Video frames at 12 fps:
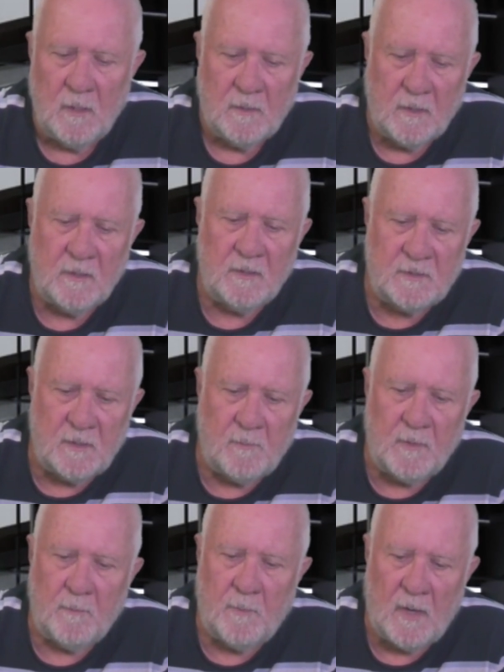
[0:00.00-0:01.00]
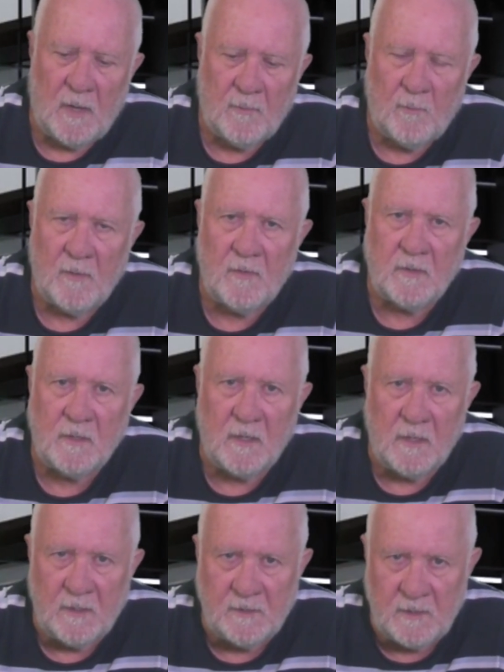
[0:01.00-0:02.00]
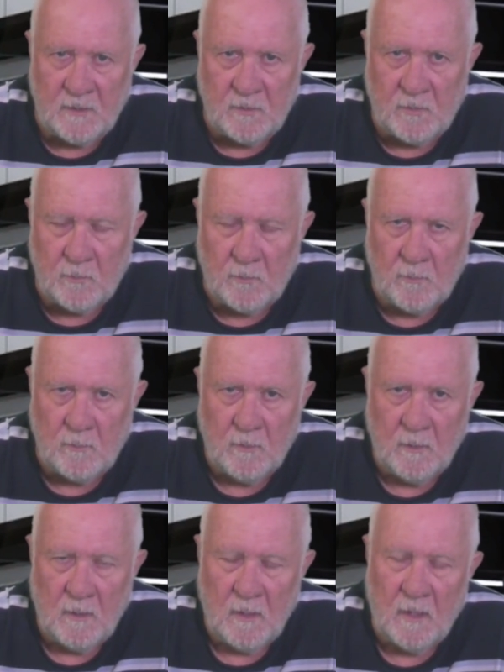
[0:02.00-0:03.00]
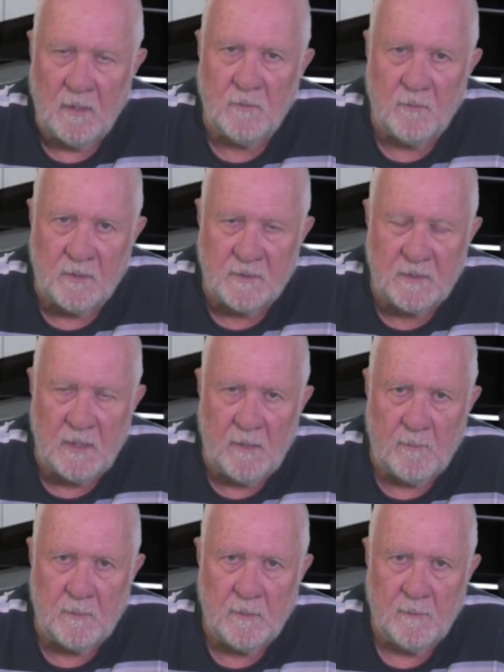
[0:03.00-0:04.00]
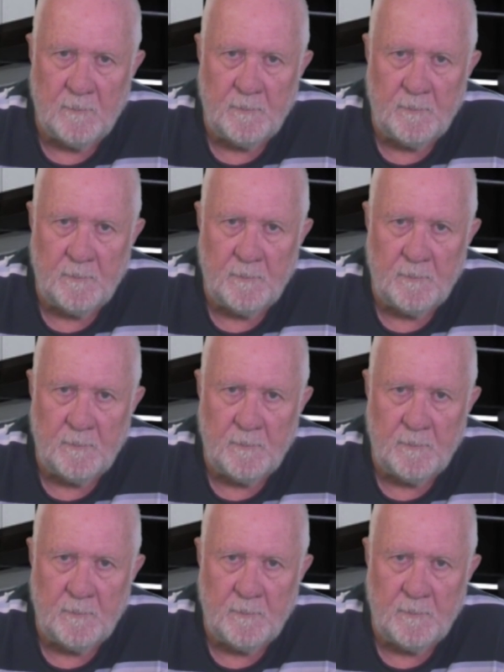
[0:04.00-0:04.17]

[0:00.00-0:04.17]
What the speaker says: that is simply a pathway that you ease into and you accept,